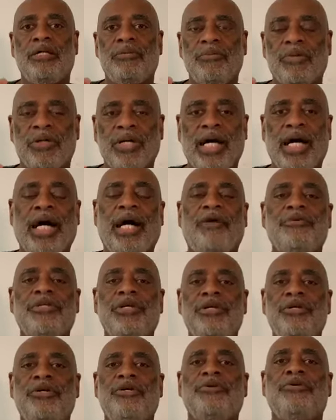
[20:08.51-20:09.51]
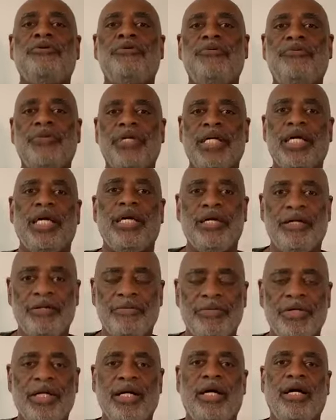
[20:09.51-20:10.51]
Well, how do you
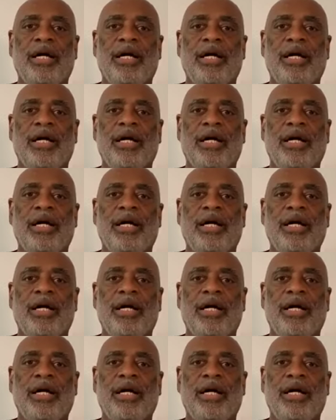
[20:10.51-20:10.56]
forgive?